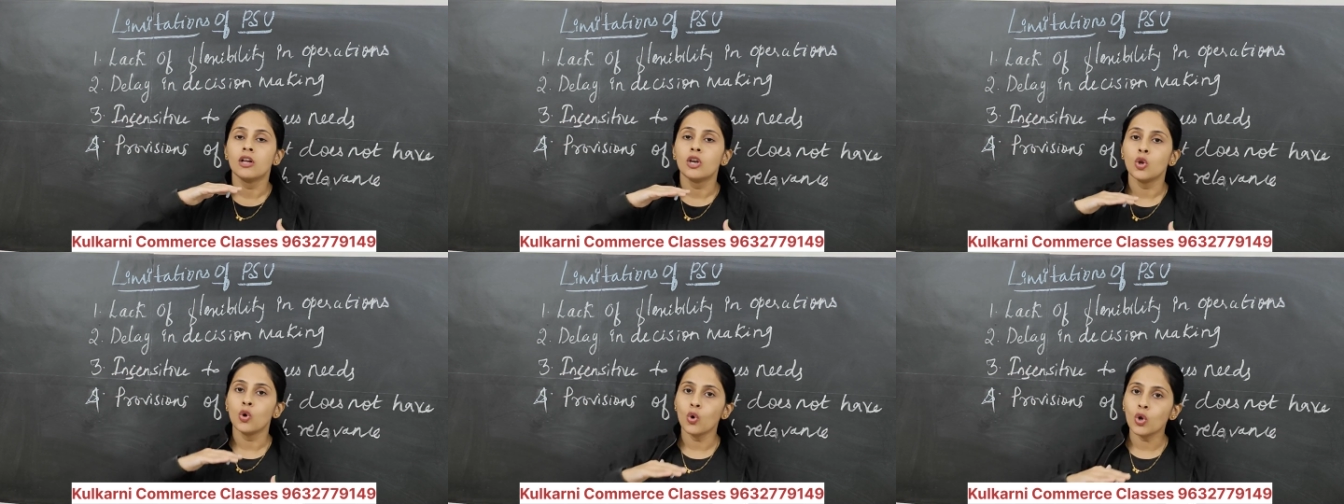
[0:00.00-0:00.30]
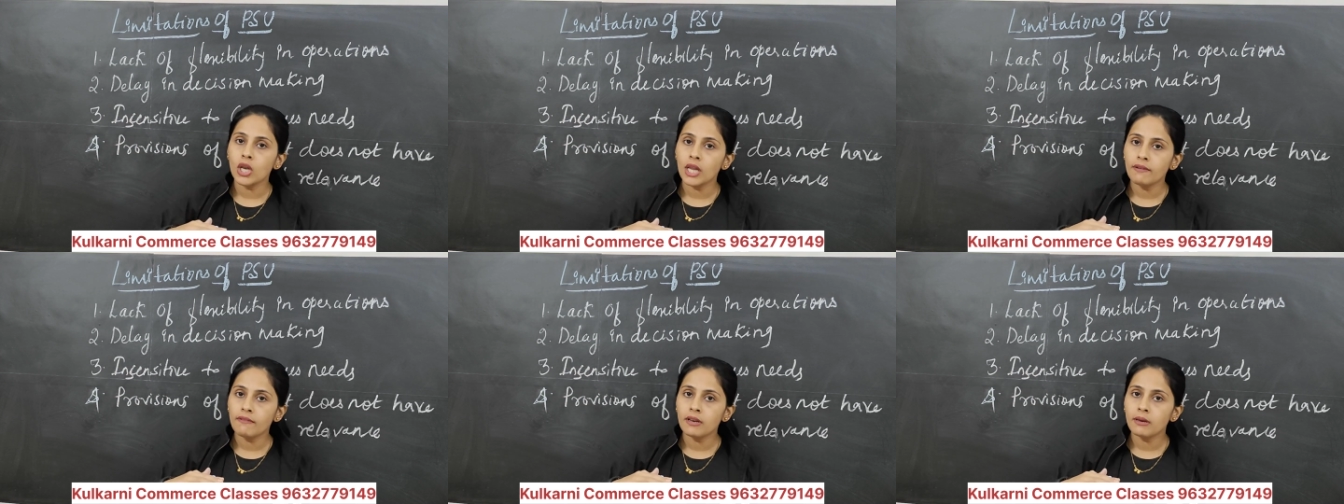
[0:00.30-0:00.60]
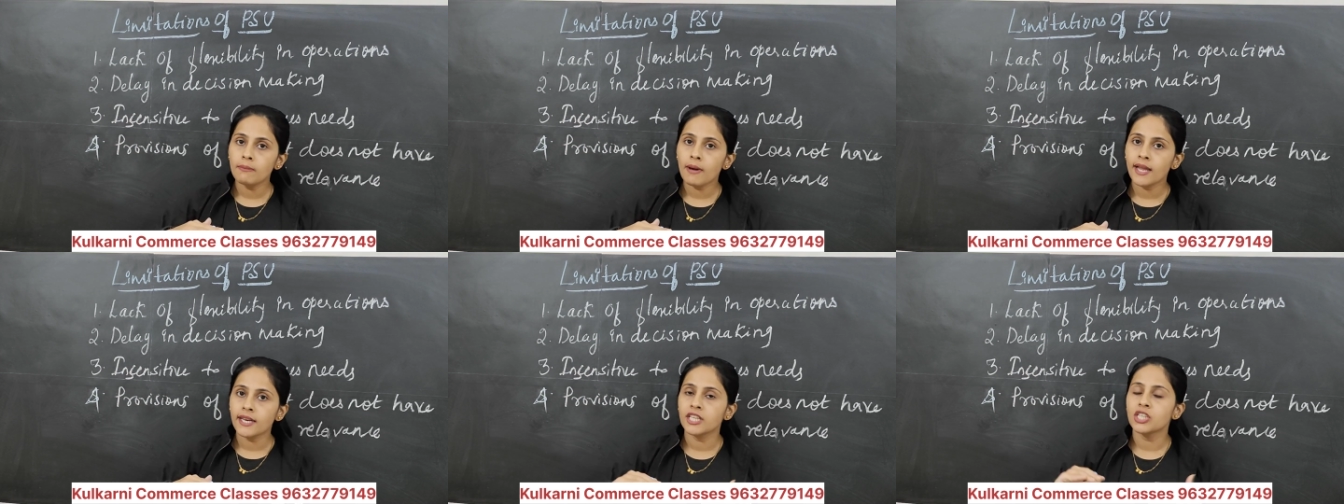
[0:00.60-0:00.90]
Low
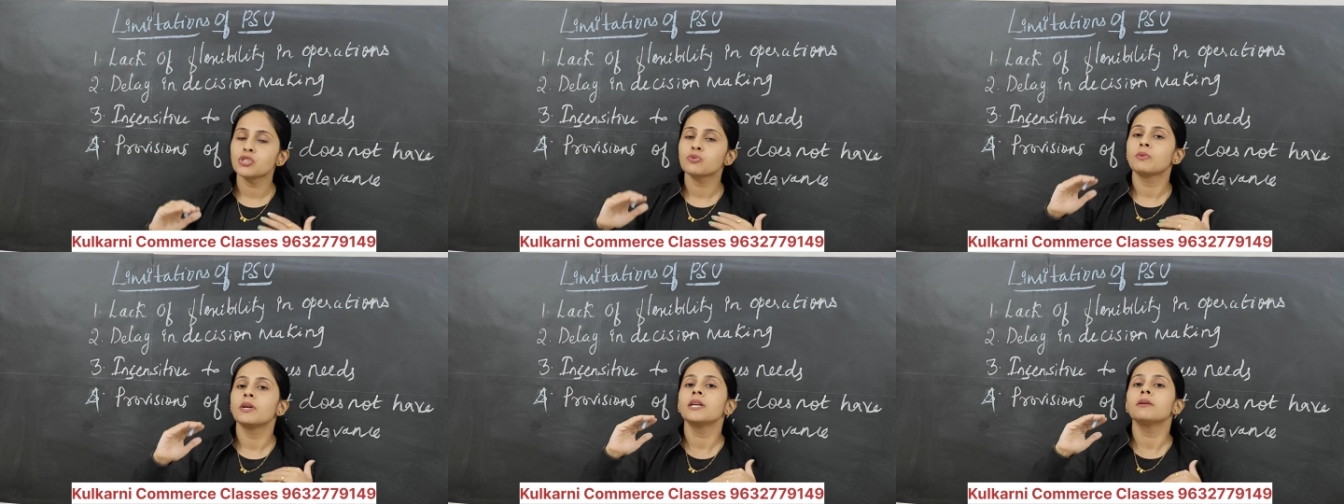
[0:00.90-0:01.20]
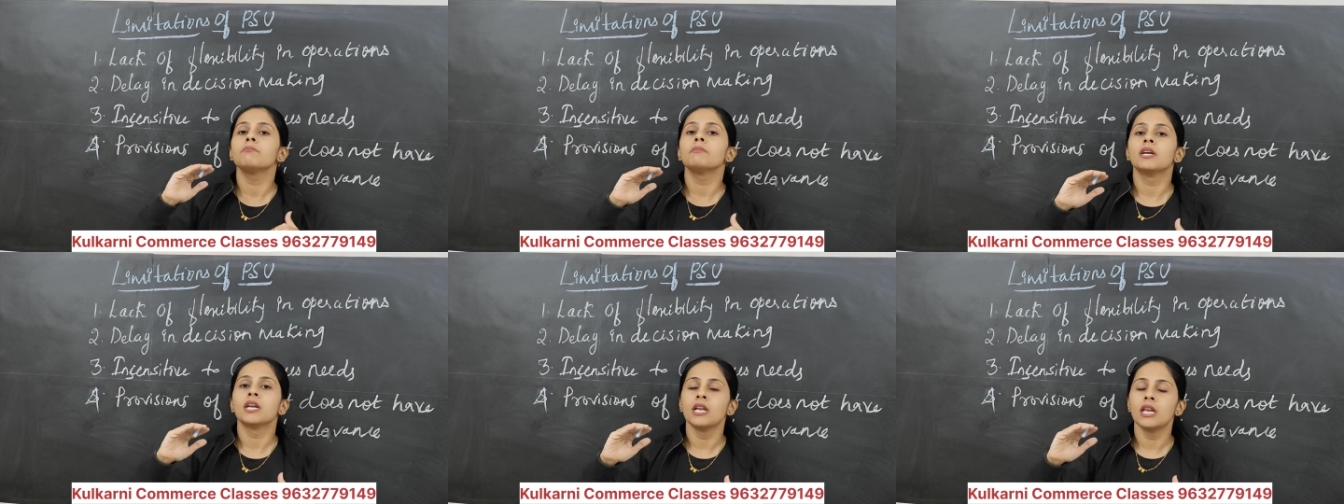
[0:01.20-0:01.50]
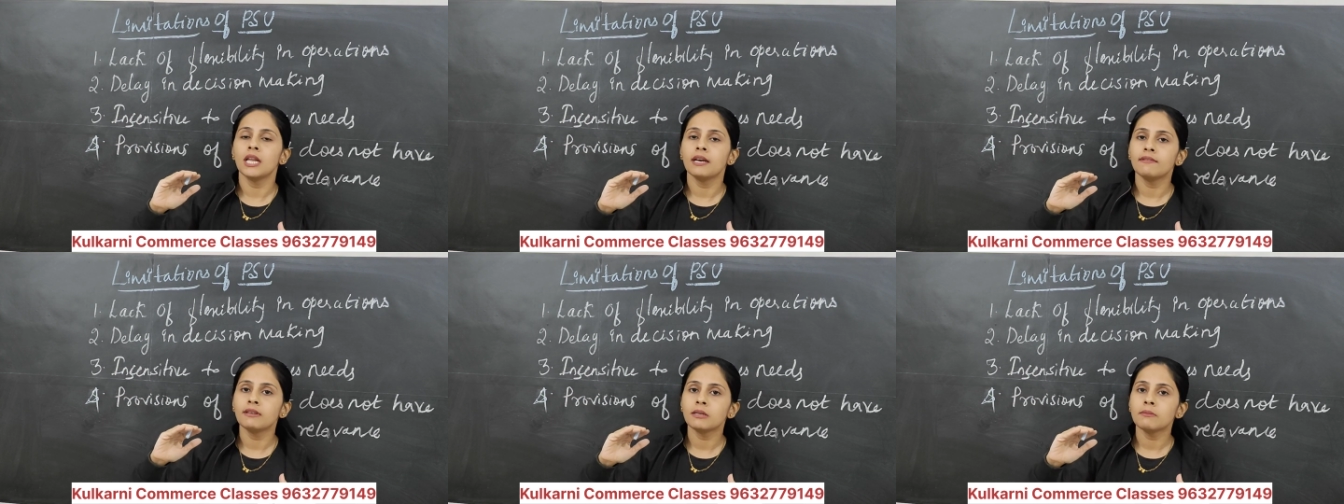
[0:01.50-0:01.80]
level management,
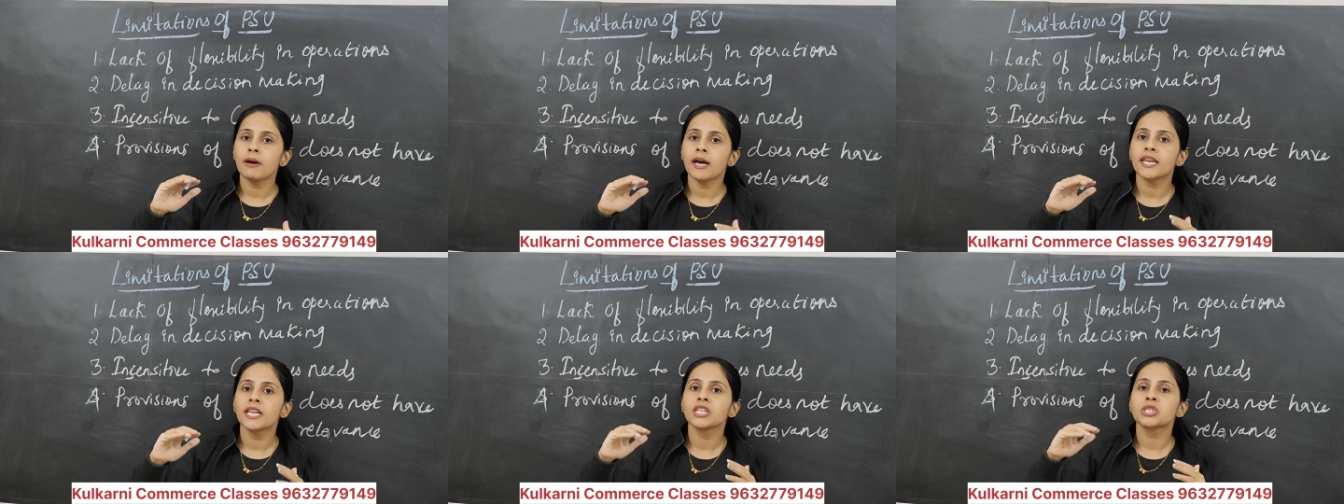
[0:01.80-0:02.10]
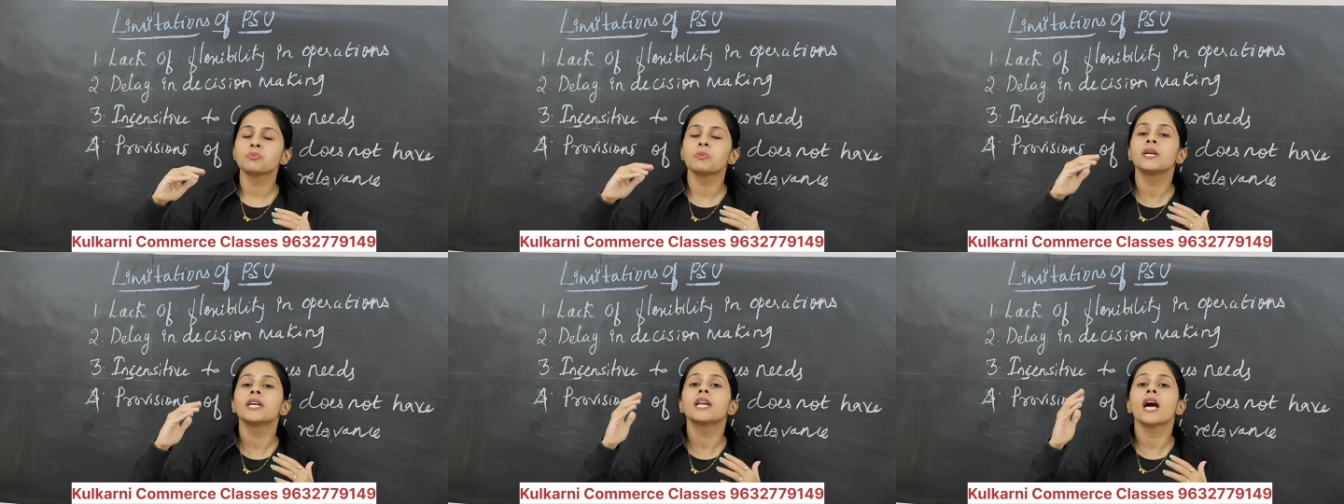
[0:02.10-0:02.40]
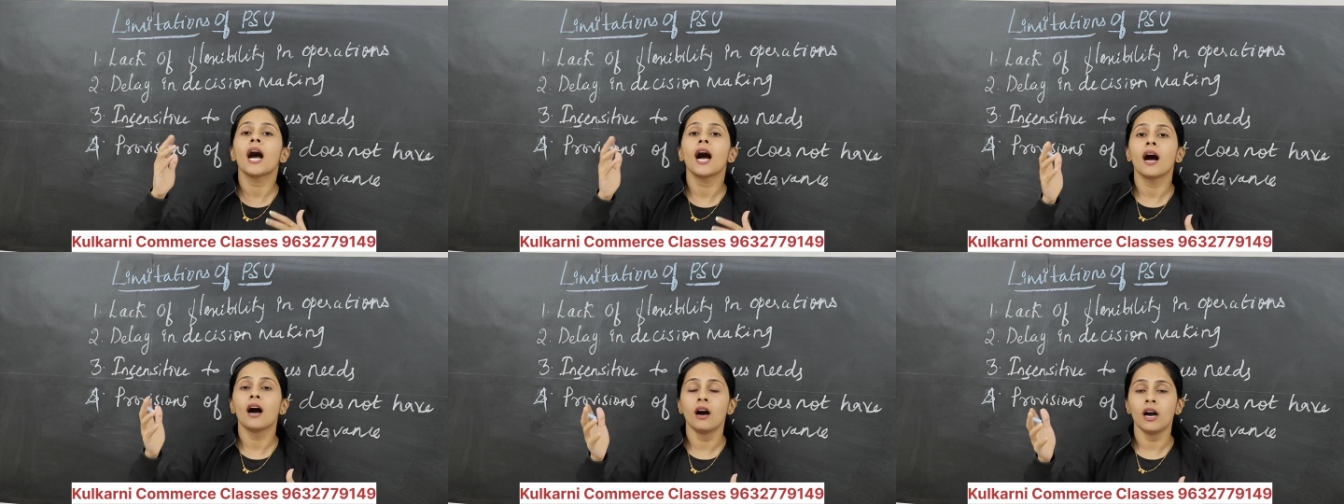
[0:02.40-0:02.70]
middle level
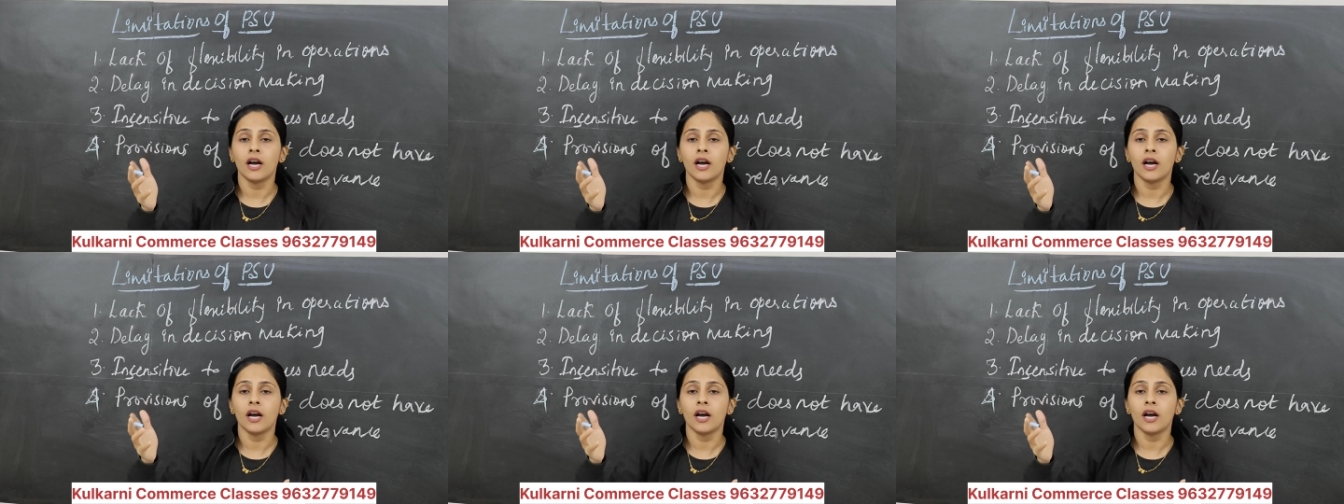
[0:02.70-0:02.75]
management,